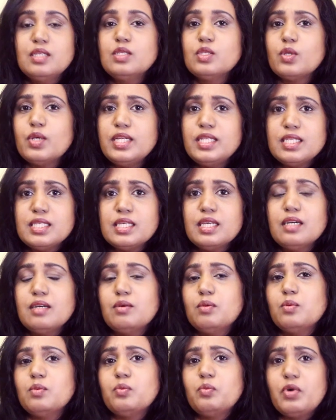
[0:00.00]
So it's
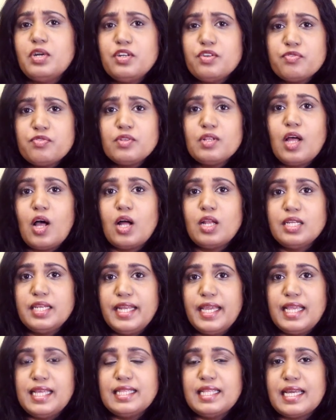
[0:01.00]
a wonderful
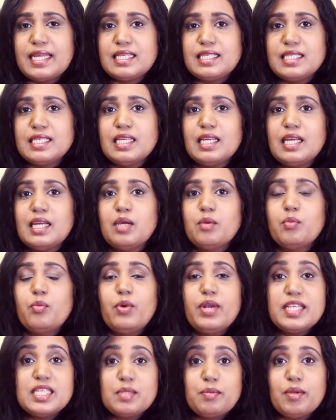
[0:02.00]
holiday that
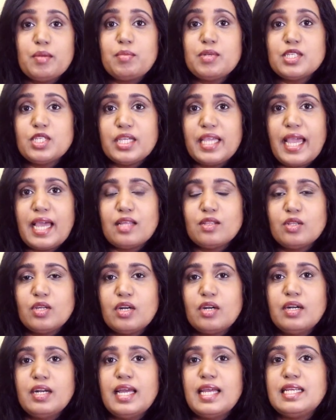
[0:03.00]
brings people
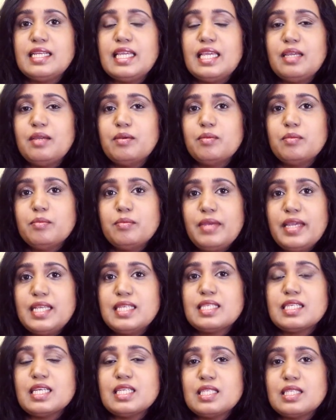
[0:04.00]
together and
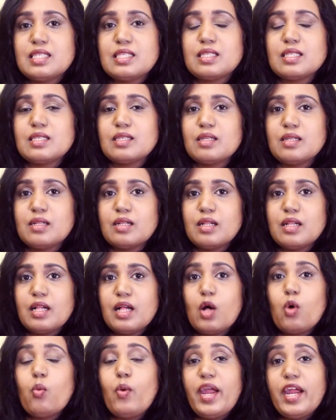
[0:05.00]
makes us
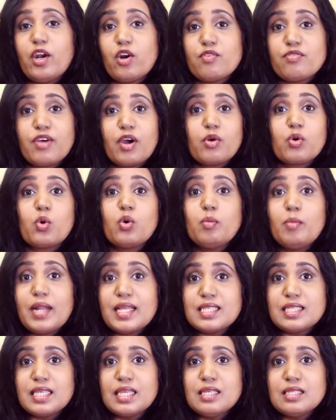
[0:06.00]
aware of our own
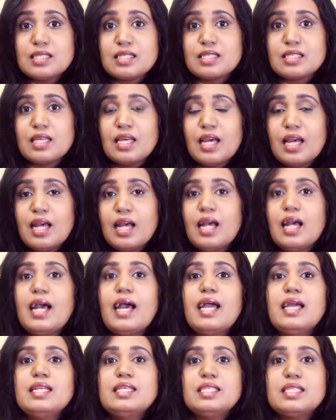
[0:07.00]
blessings,
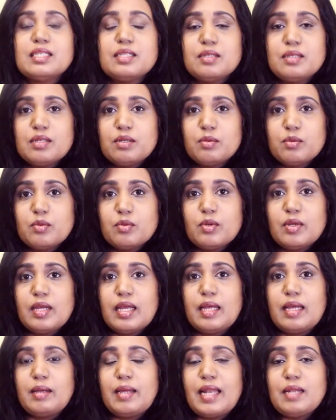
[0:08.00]
and
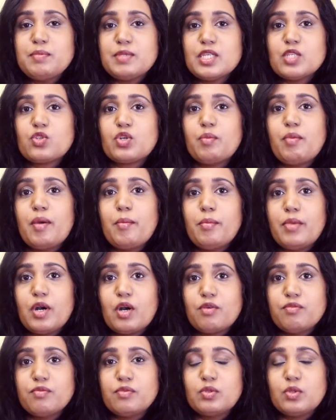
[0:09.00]
helps us remember
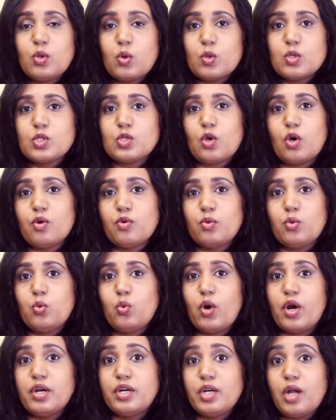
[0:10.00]
of those who
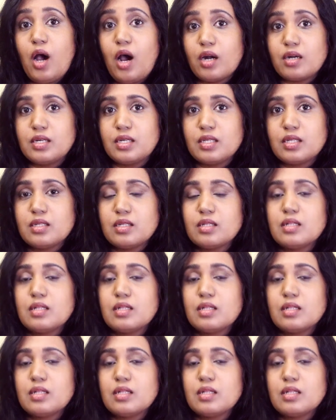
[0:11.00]
are not